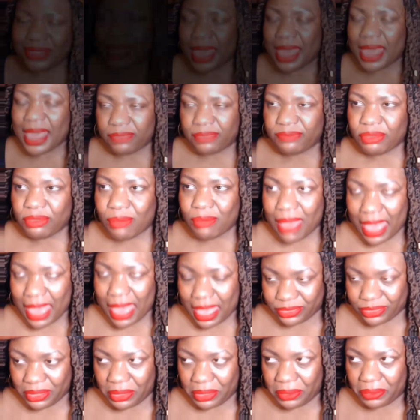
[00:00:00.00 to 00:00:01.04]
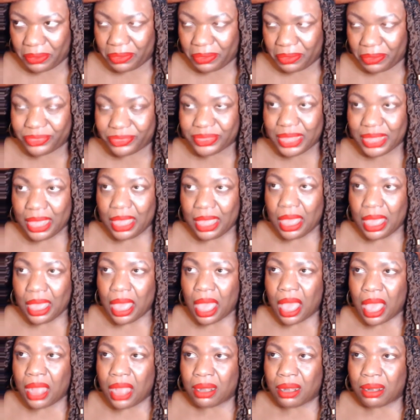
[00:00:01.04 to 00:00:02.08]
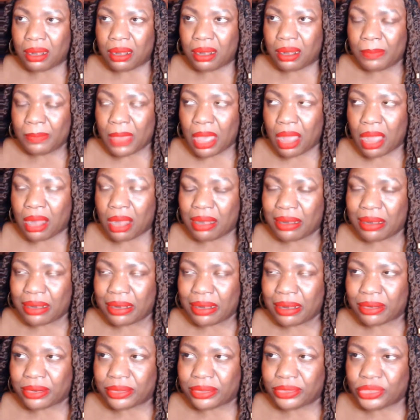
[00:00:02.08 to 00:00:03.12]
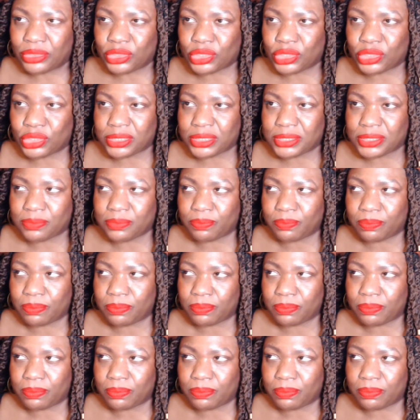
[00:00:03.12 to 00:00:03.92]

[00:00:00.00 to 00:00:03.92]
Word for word: a lot of you assholes um, are just